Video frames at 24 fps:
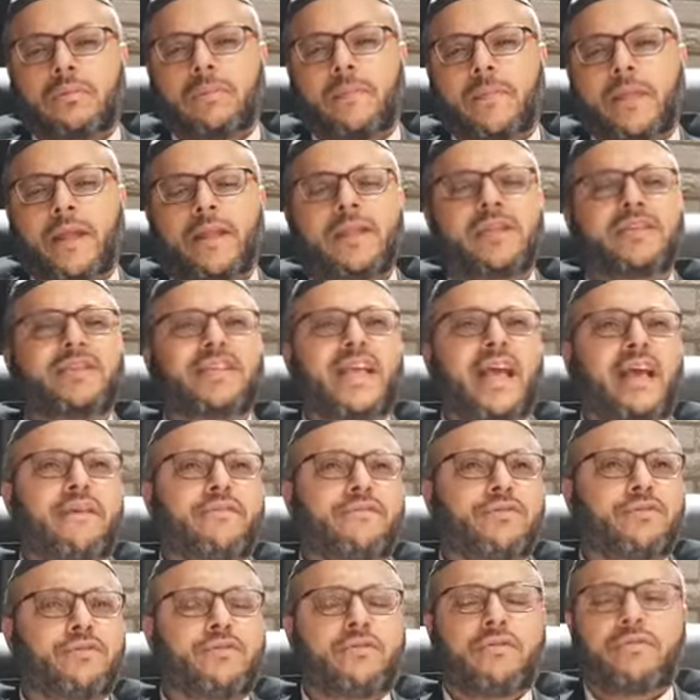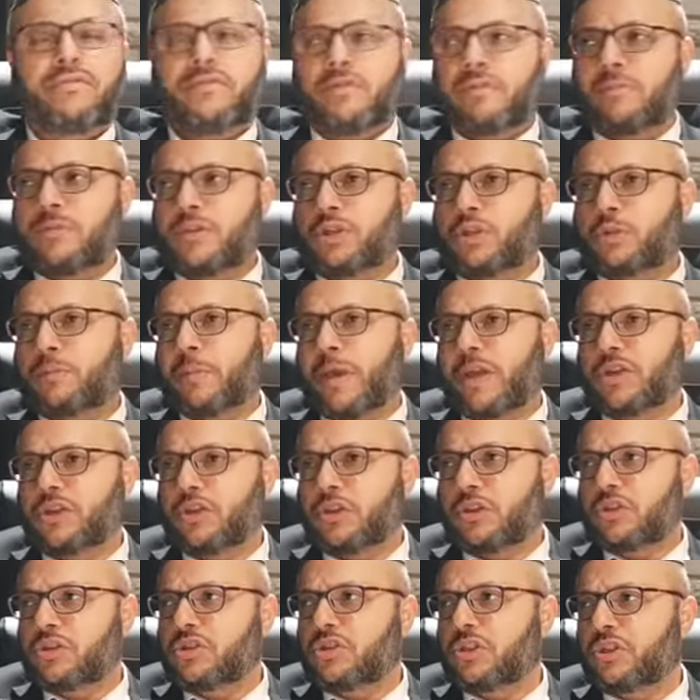And he saved you from a
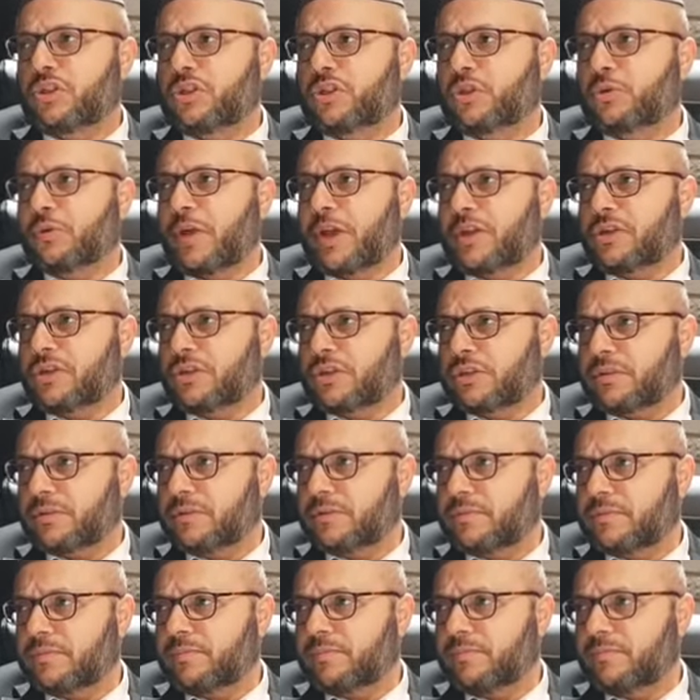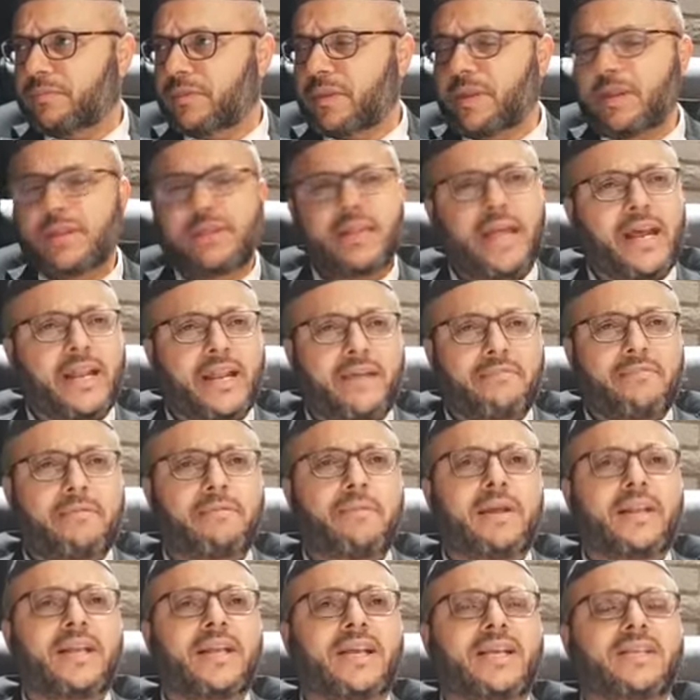special situation. Not
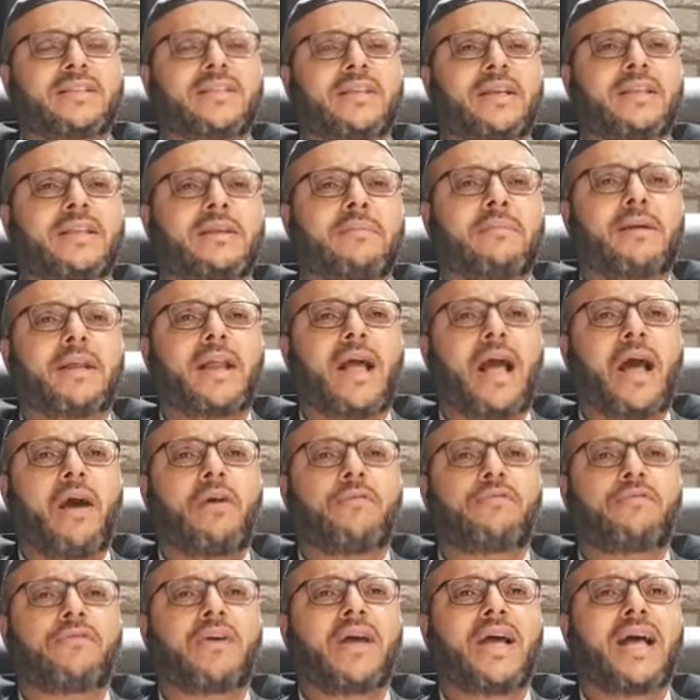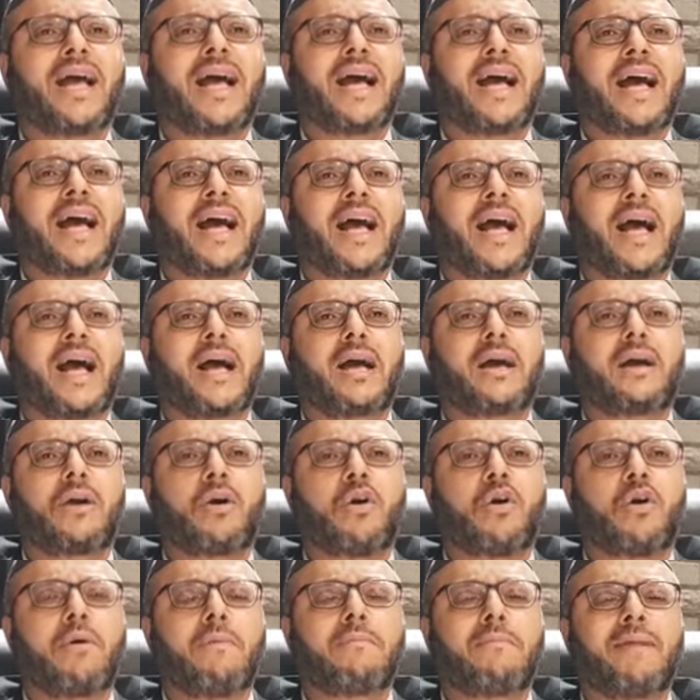everybody can say the beracha of
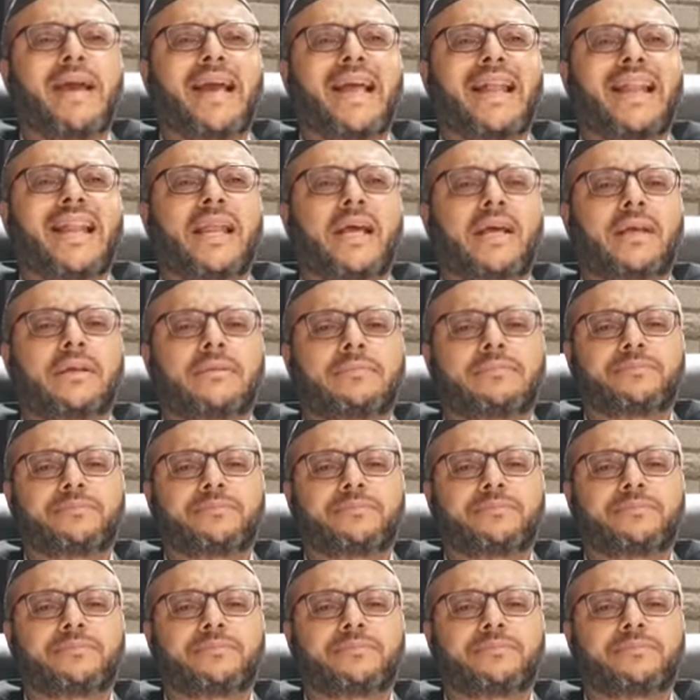Hagomel.